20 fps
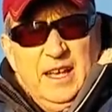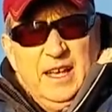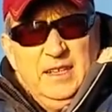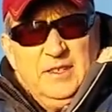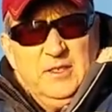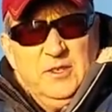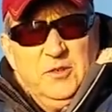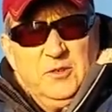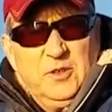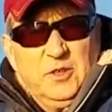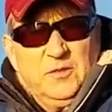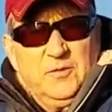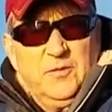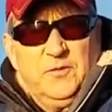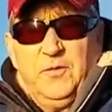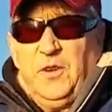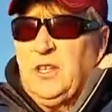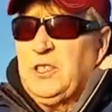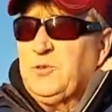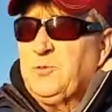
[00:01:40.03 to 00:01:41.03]
you could
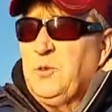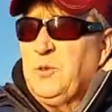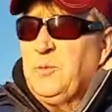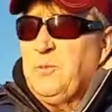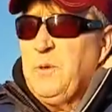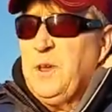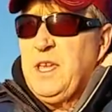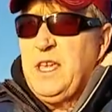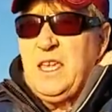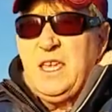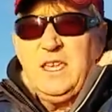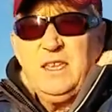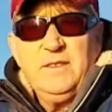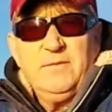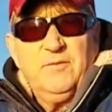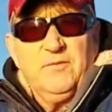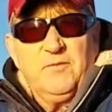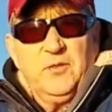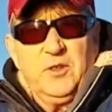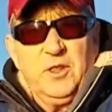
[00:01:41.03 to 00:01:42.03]
fish with me
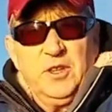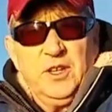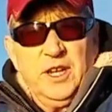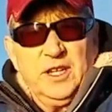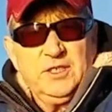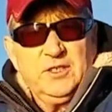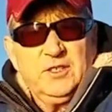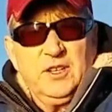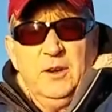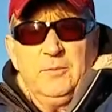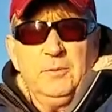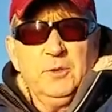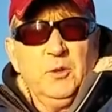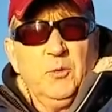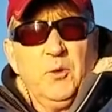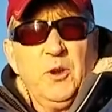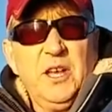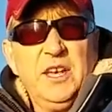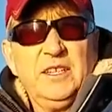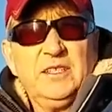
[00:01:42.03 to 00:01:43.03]
for the next couple
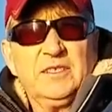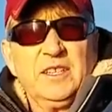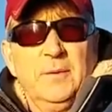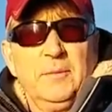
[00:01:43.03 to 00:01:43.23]
of weeks.